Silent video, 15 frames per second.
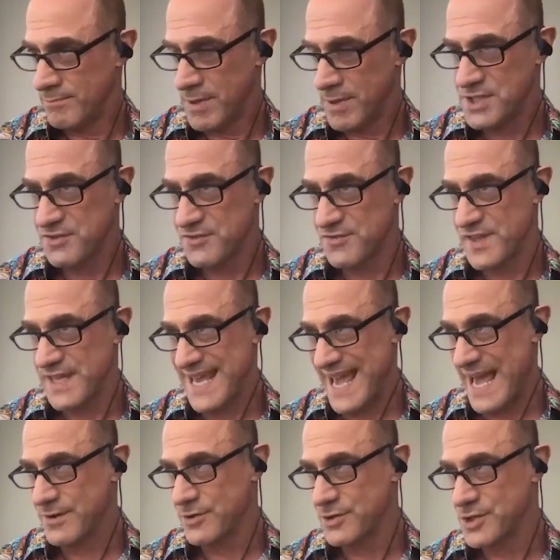much of
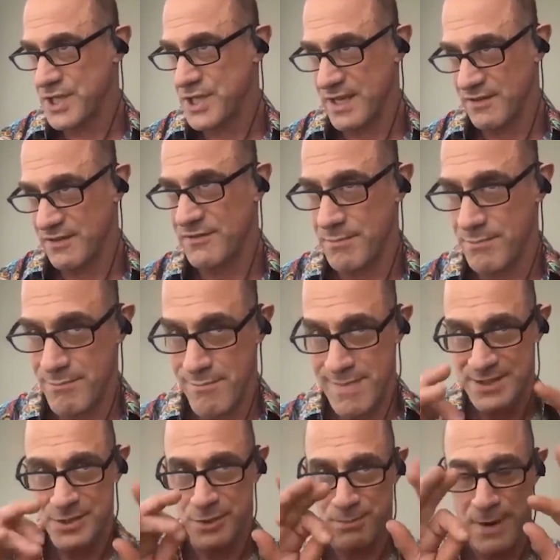the energy of
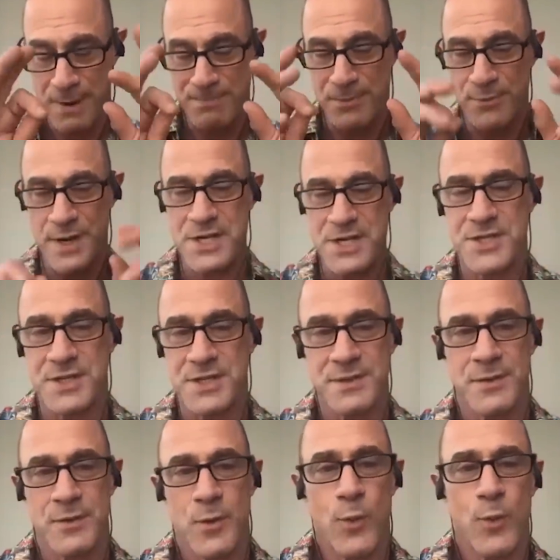mental
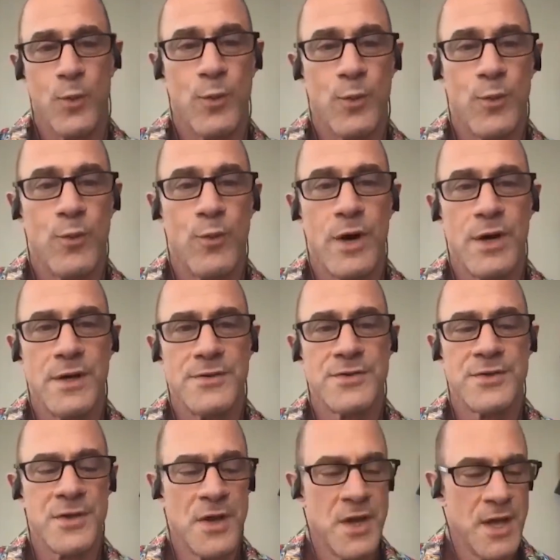preparation
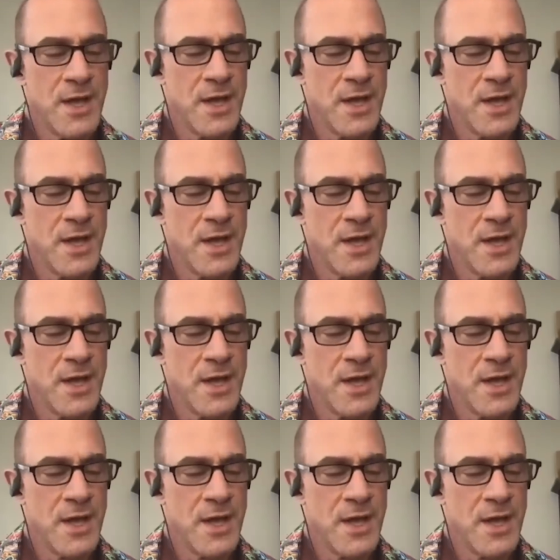was